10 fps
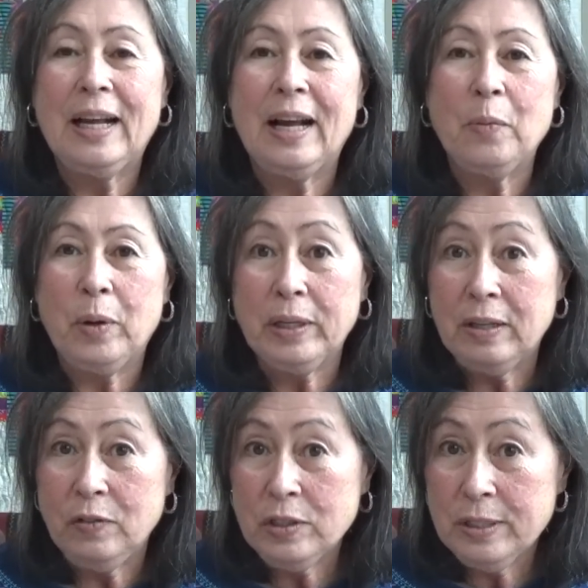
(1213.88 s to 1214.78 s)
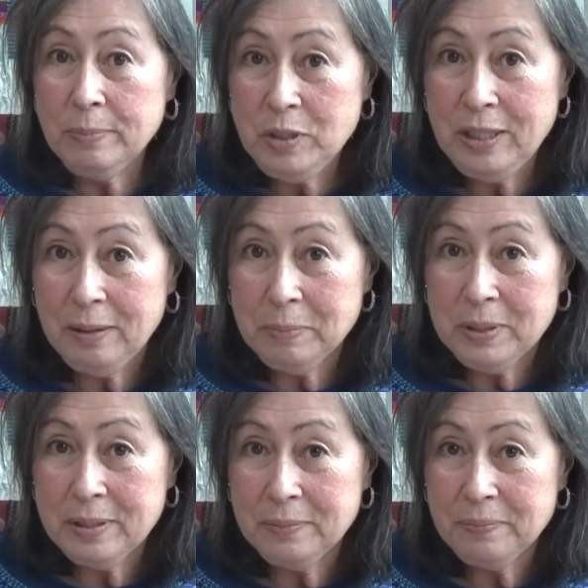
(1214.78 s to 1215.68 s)
I want to give you some
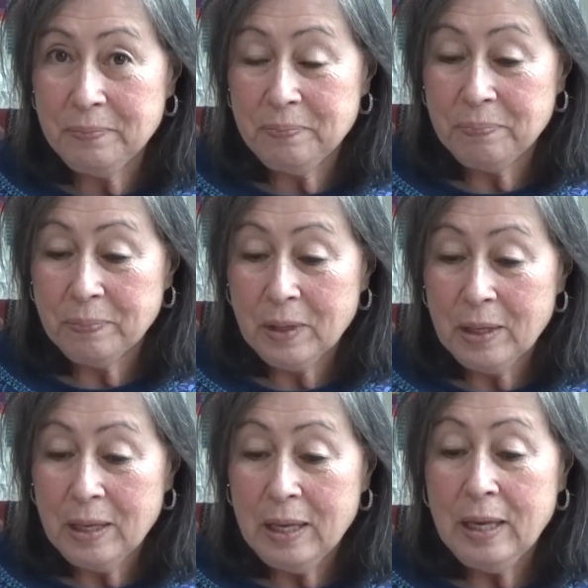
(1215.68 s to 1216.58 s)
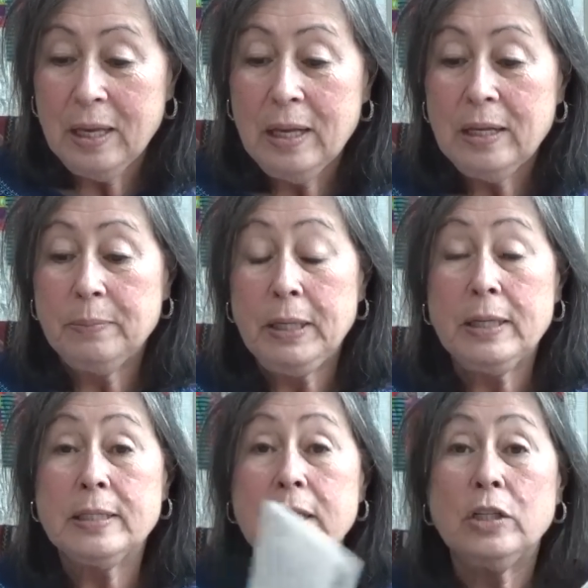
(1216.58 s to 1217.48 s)
tips,
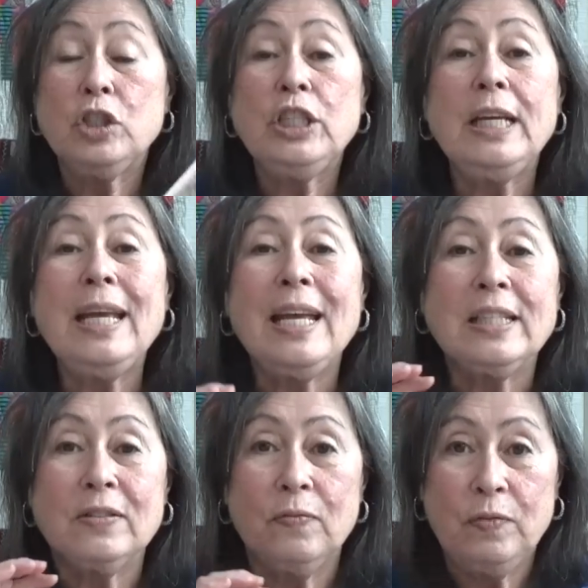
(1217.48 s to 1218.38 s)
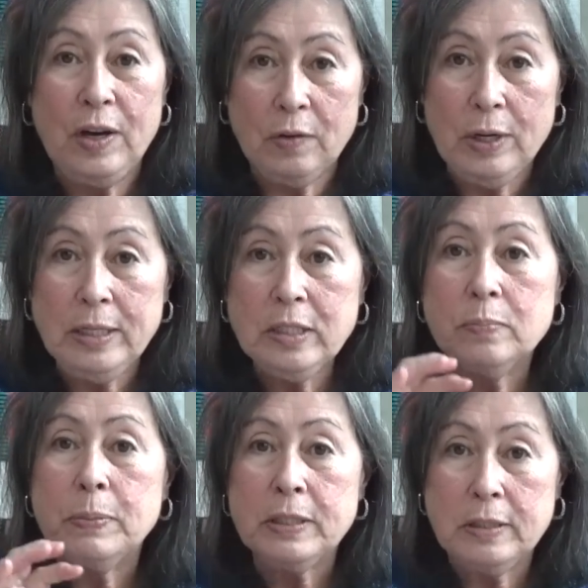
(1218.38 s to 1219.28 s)
because she has very
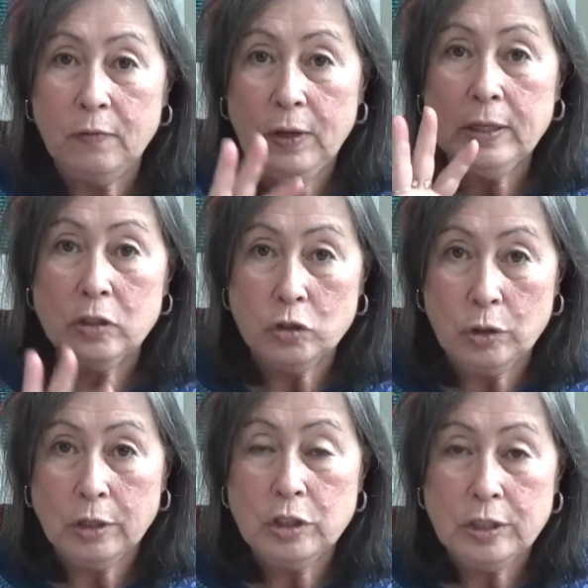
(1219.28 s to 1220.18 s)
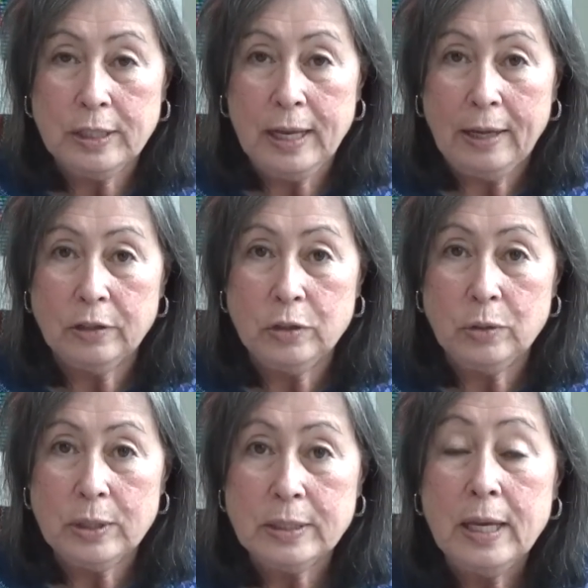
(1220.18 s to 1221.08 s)
specific instructions on how to do
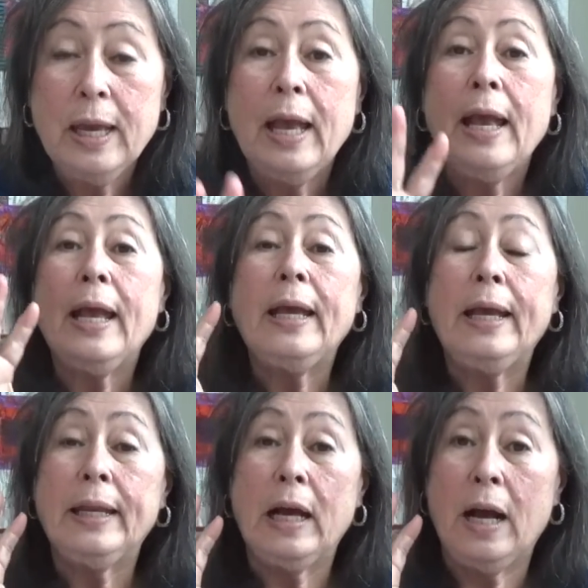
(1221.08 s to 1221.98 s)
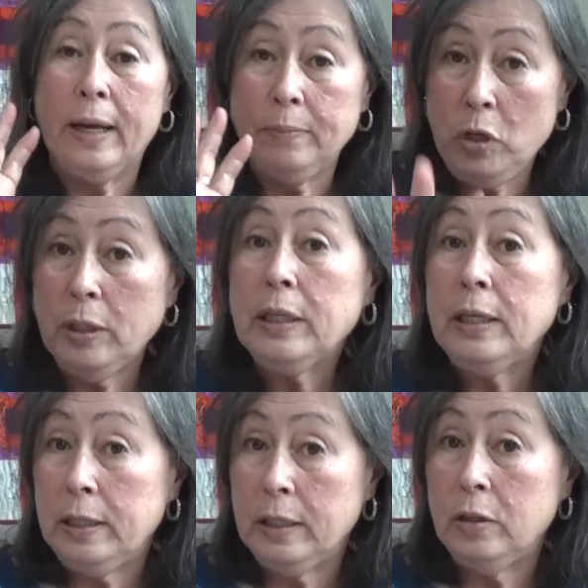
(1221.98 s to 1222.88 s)
this. And I'm not
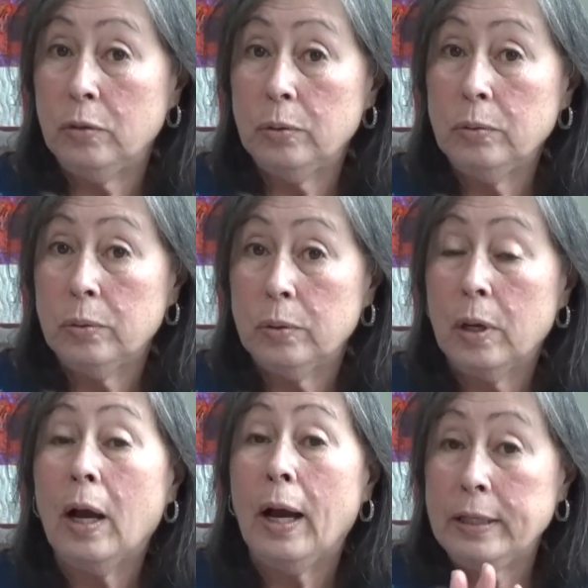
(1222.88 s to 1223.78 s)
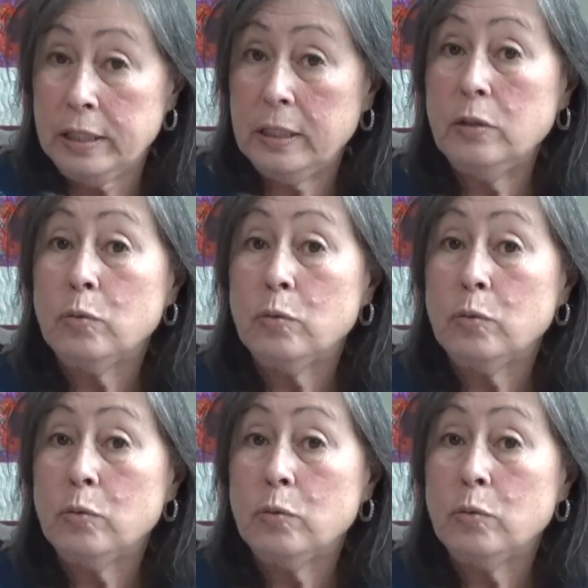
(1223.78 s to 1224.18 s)
kidding you, I did